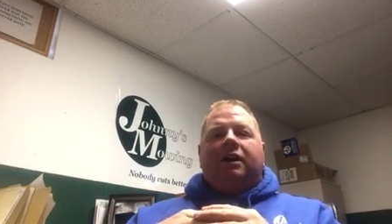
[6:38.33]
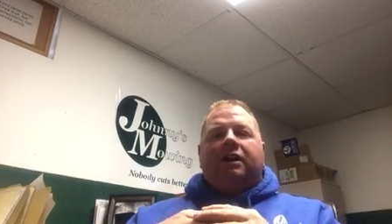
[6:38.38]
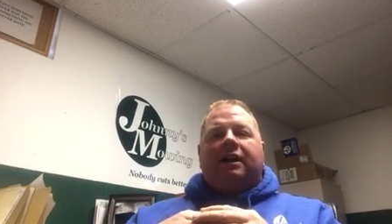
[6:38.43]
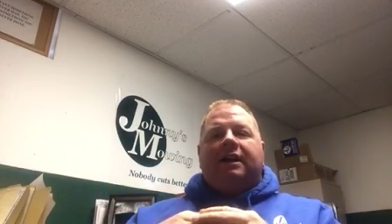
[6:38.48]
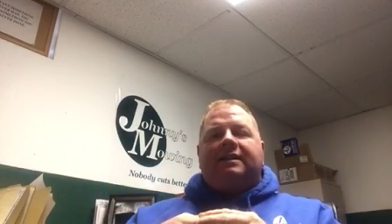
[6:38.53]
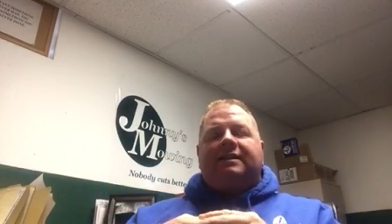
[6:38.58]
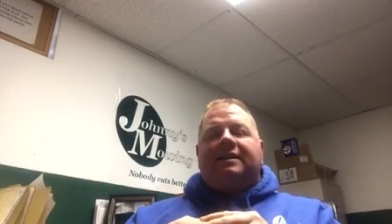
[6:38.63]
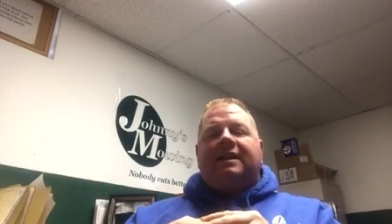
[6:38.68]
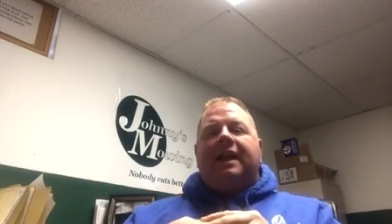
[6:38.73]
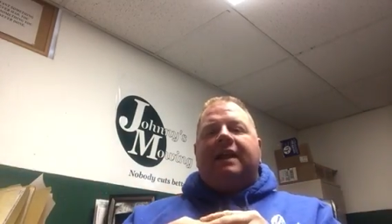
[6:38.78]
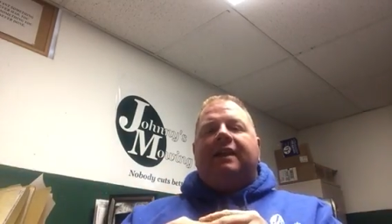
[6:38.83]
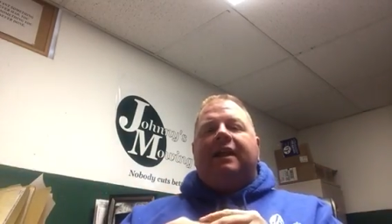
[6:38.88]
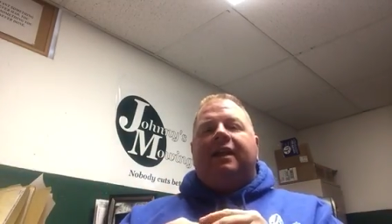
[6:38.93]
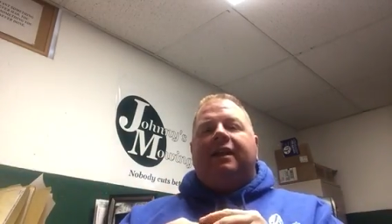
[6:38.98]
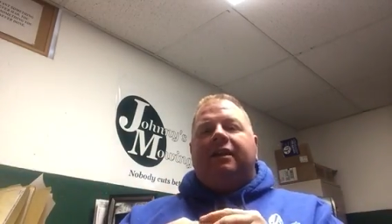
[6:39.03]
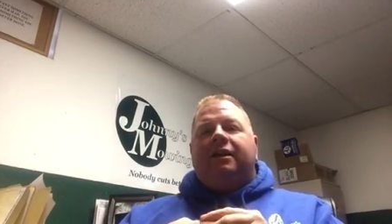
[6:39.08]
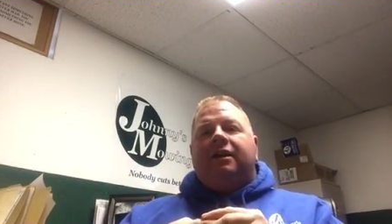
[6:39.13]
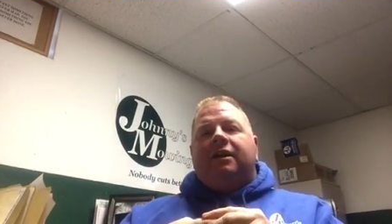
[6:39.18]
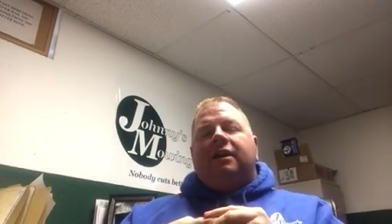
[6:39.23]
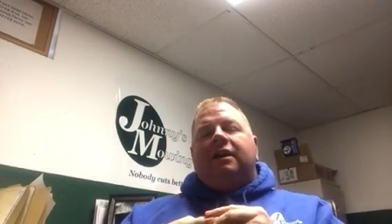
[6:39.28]
Let's say
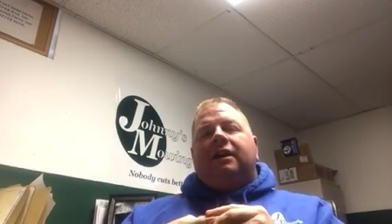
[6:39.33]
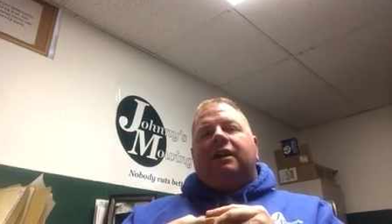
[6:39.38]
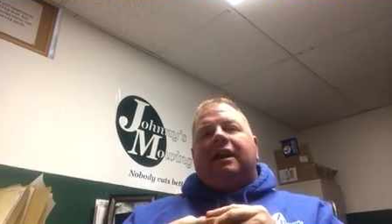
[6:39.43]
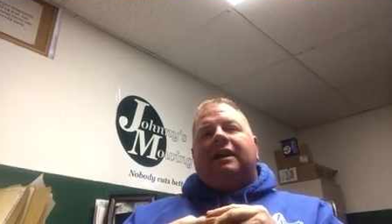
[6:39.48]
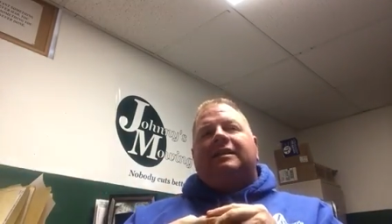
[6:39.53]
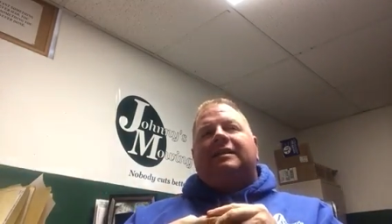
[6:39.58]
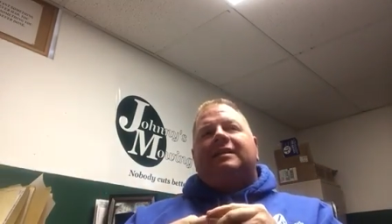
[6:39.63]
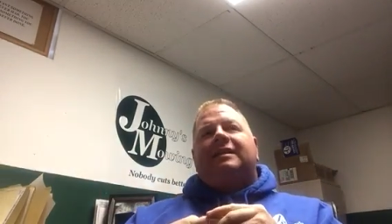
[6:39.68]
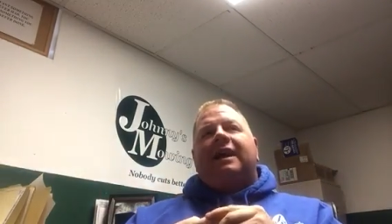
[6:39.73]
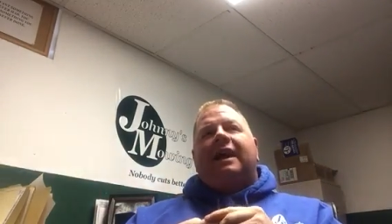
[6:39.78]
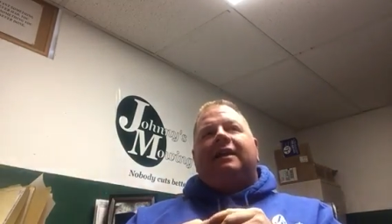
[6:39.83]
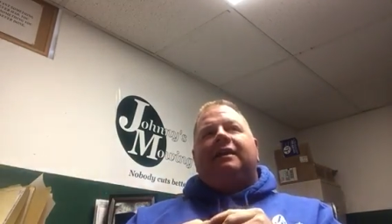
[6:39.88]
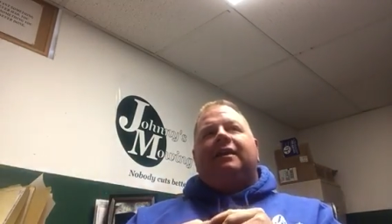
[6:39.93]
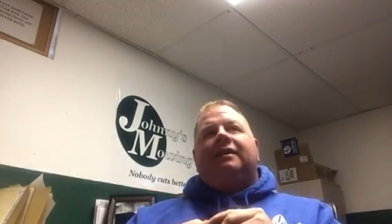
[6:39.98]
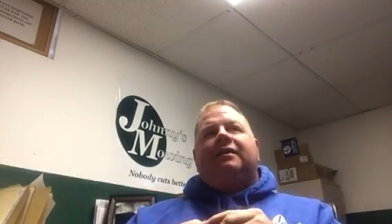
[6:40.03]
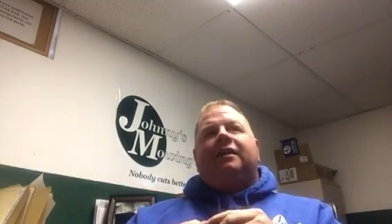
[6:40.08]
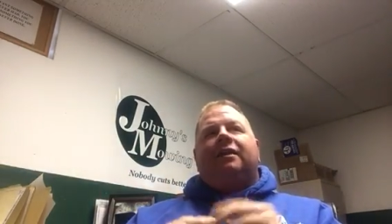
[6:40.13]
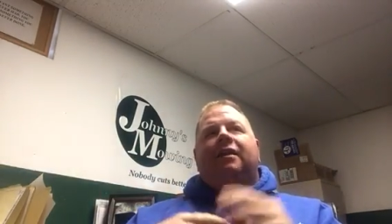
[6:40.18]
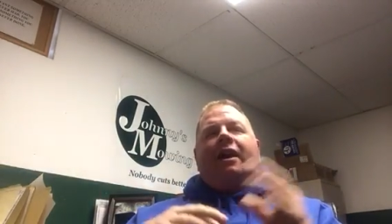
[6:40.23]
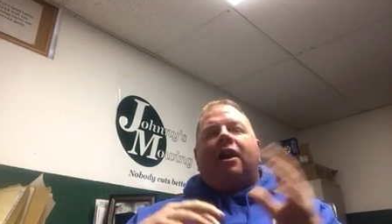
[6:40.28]
that let's say
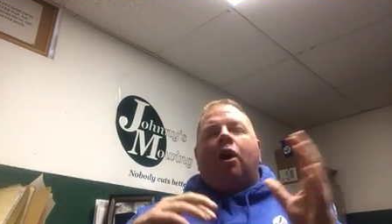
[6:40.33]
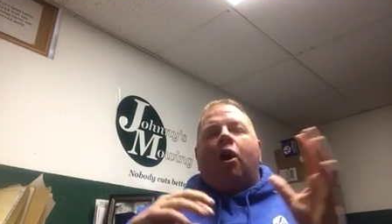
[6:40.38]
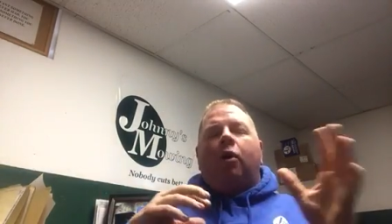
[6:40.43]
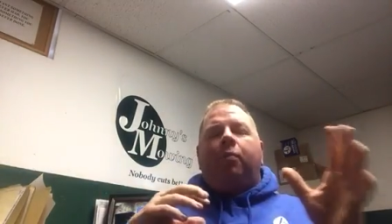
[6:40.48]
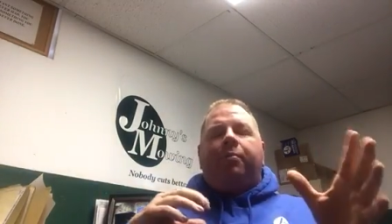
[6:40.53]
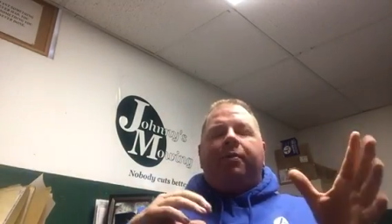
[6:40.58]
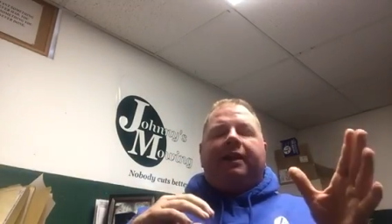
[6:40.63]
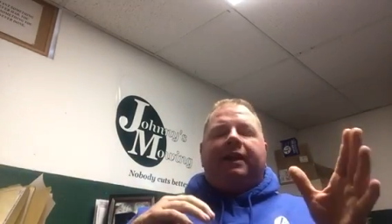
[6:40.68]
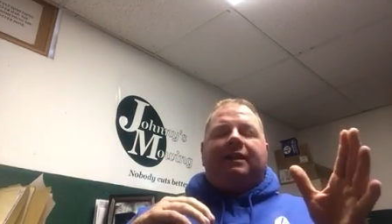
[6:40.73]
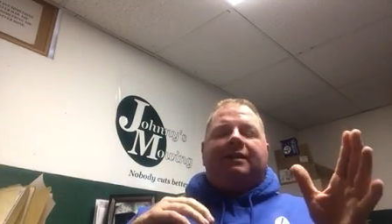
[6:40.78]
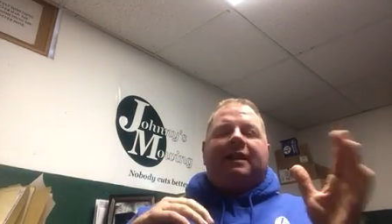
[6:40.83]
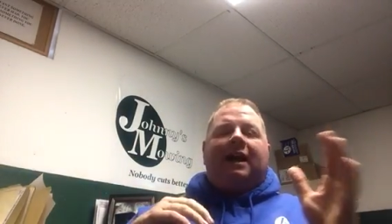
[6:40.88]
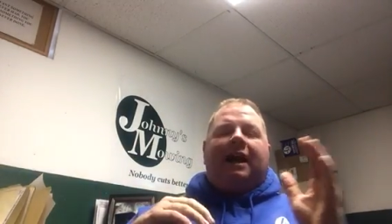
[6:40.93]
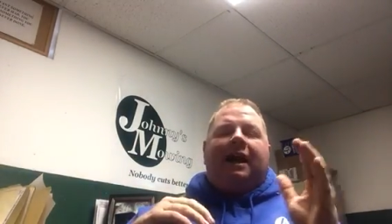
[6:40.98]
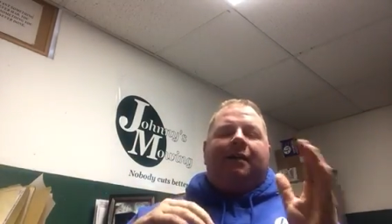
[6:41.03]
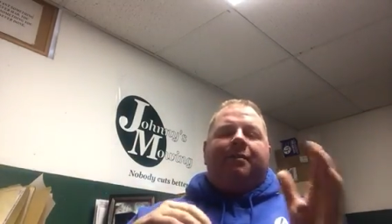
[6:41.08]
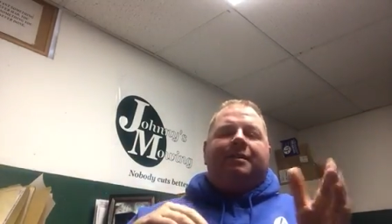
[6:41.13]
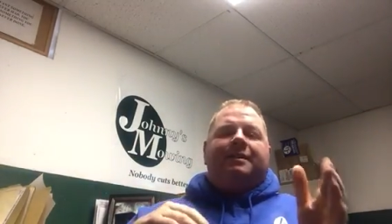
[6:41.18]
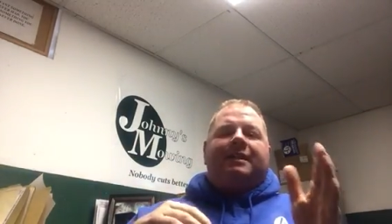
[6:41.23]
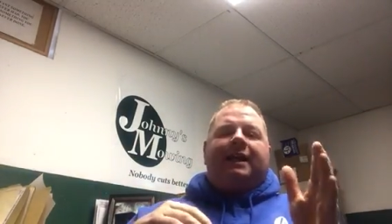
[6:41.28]
that the opening
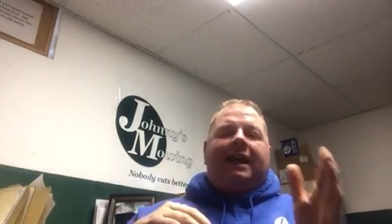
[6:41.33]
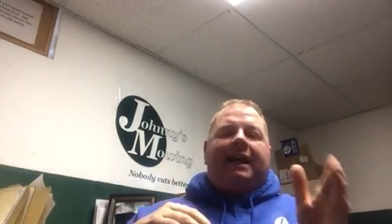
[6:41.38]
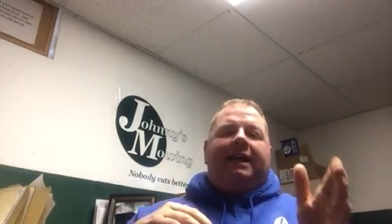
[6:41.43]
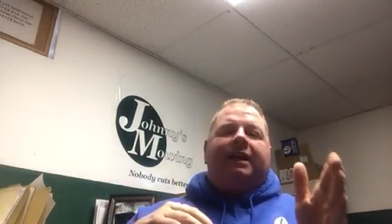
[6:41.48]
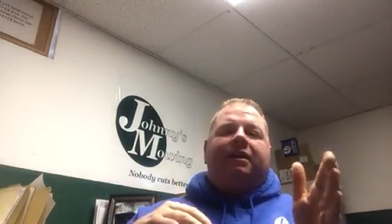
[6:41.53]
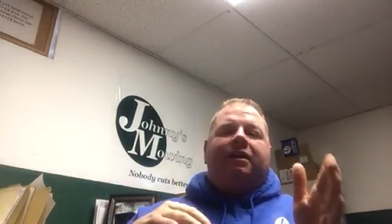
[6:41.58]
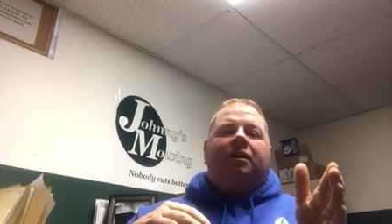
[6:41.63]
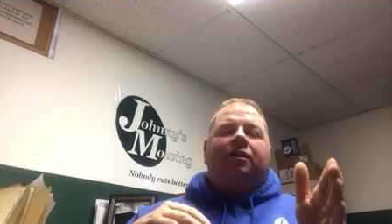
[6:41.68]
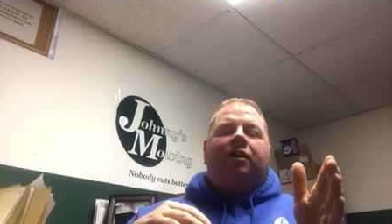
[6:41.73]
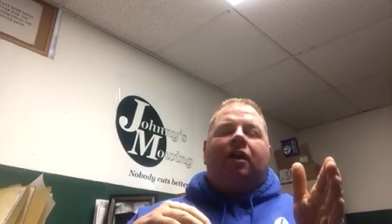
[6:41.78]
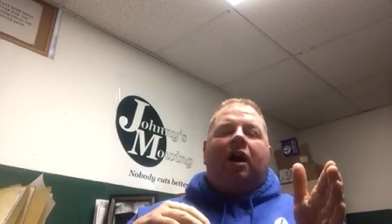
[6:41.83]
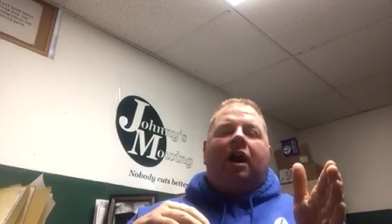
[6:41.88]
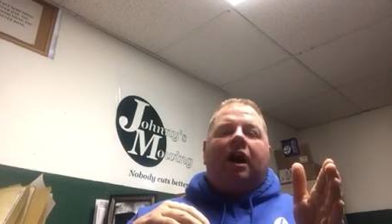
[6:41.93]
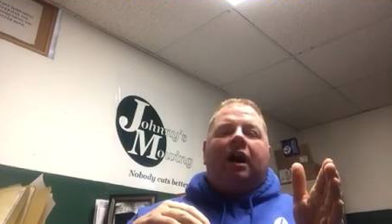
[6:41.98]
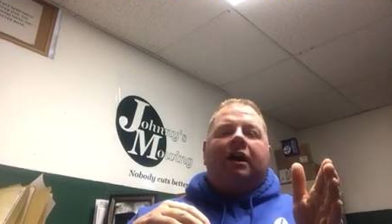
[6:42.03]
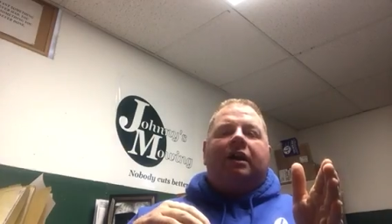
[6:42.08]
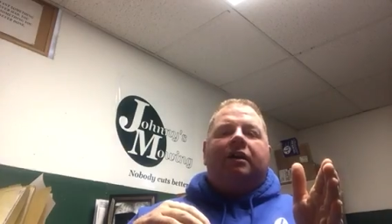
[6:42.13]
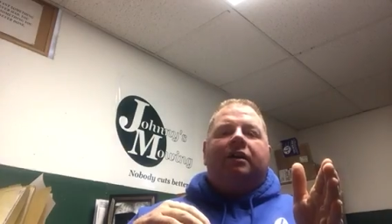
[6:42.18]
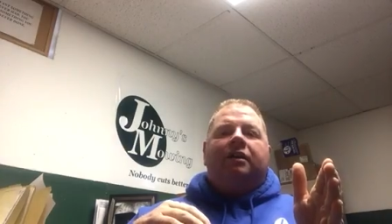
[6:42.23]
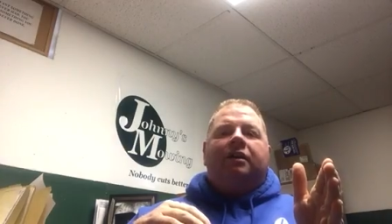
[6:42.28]
time is eight
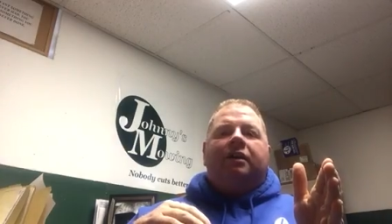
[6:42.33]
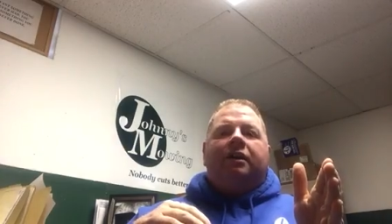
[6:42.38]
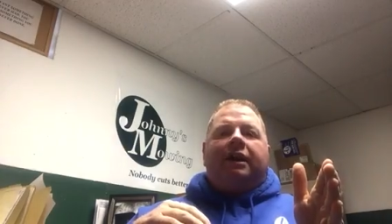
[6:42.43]
o'clock